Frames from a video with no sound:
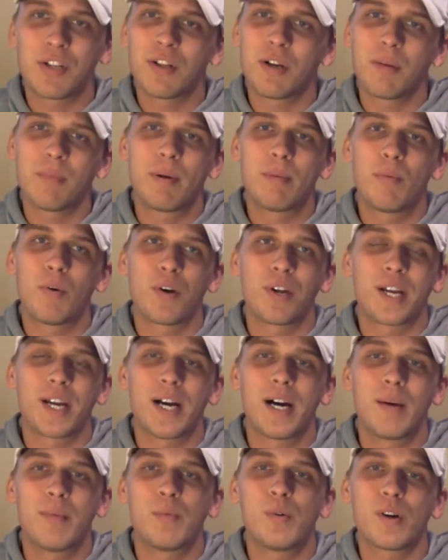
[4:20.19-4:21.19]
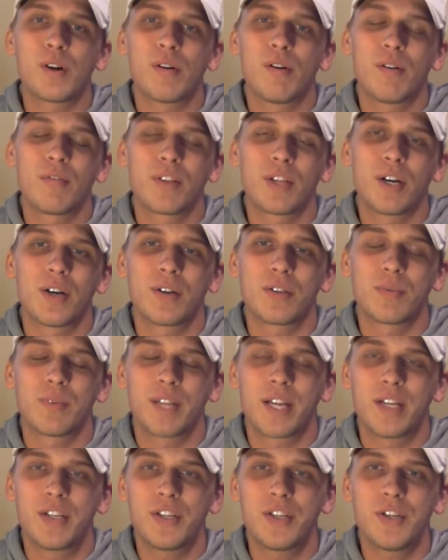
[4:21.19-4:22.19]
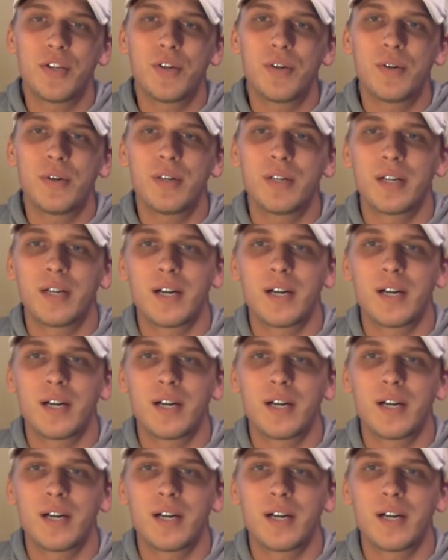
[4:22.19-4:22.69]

there'll be more to come. We'll go over those when they do.